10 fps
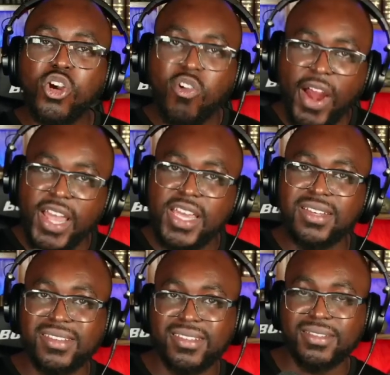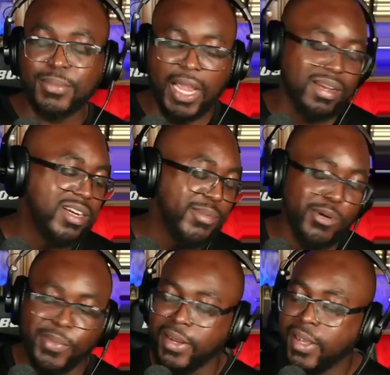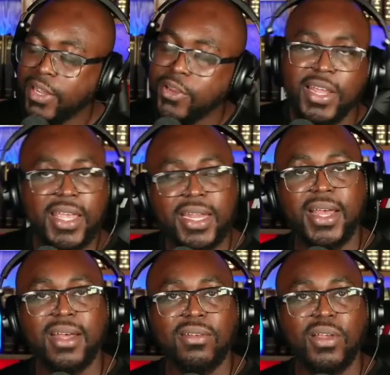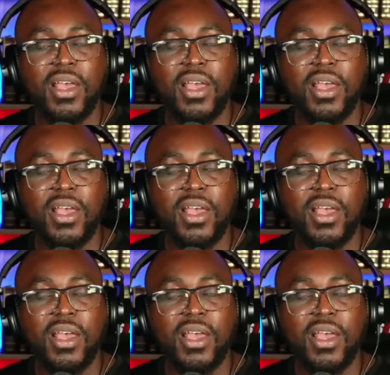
grace. Oh, come on, man. You didn't get that?